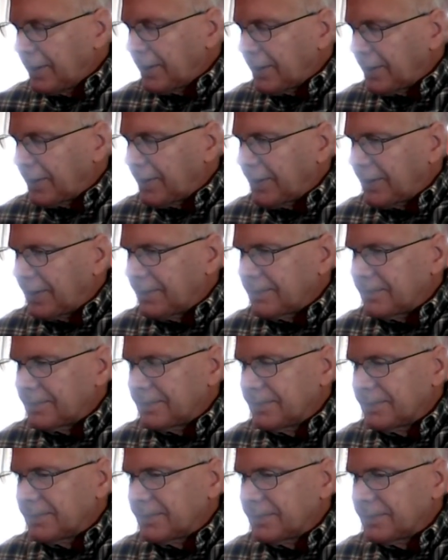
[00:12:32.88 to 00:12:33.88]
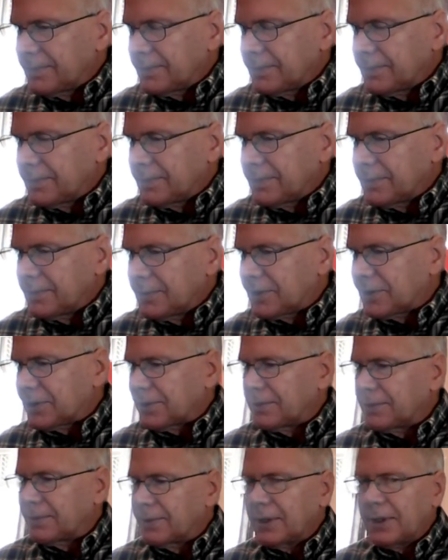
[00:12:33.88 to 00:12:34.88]

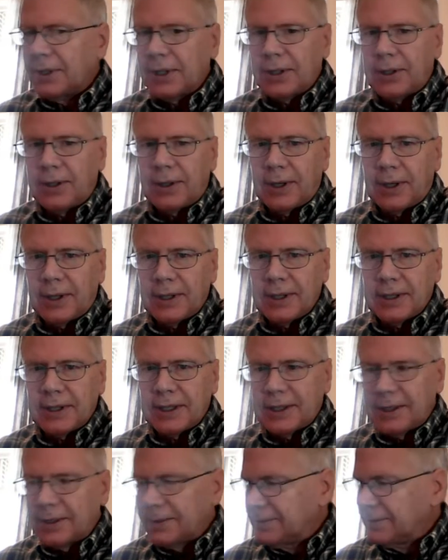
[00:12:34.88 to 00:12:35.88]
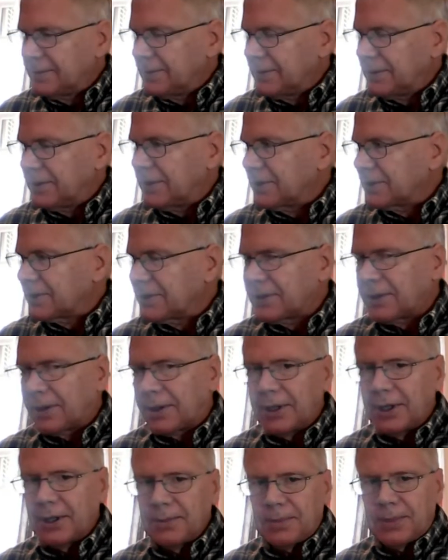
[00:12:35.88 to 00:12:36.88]
So we're going to call the
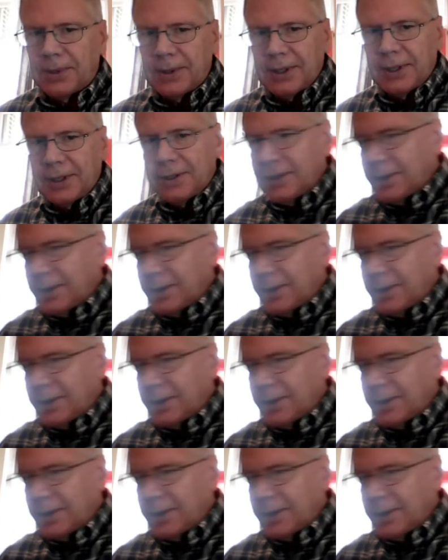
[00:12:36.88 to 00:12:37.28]
starting point